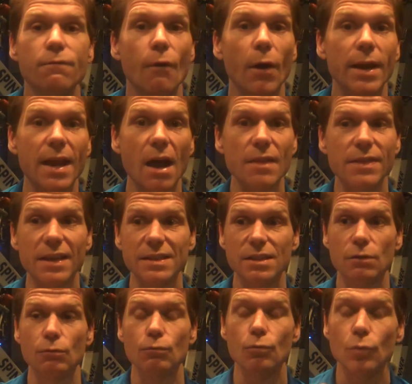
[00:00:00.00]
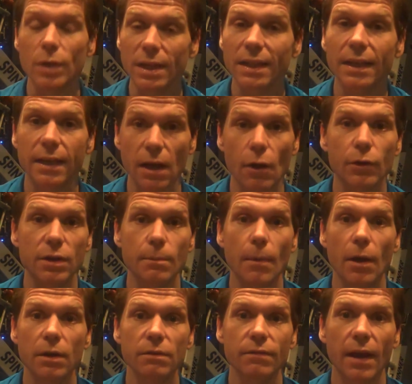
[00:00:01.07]
find out things that are really going to
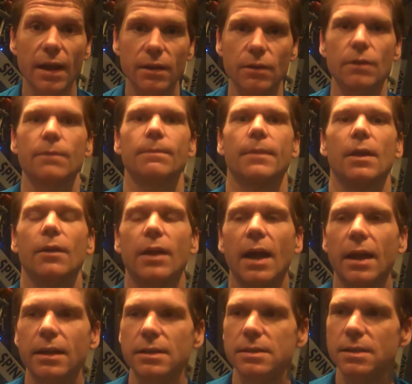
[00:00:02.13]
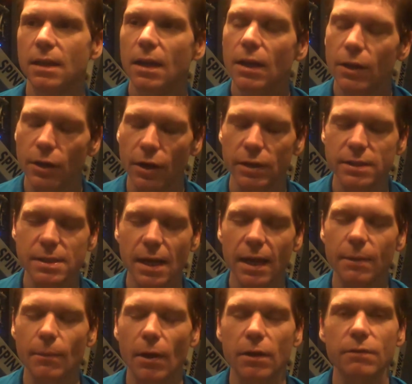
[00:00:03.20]
motivate you. Okay, because
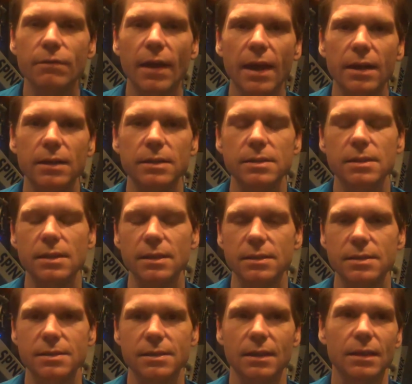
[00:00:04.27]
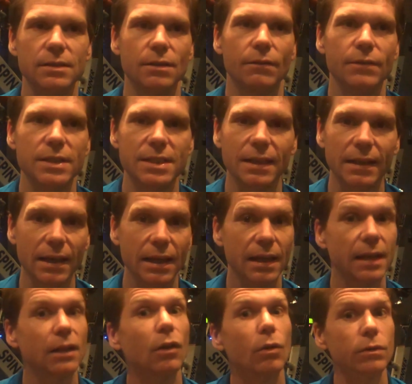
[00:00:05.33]
staying motivated is obviously the
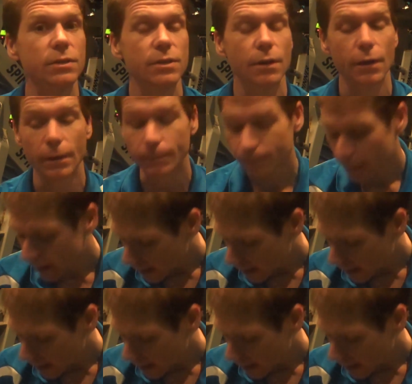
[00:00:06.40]
key long term.